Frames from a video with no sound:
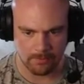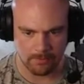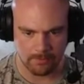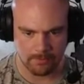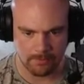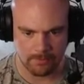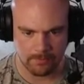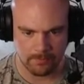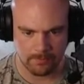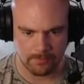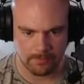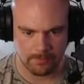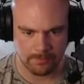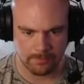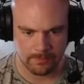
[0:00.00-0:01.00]

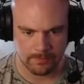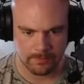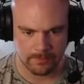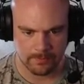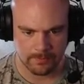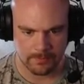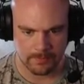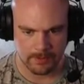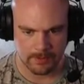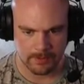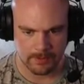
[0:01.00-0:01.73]
Nothing is said.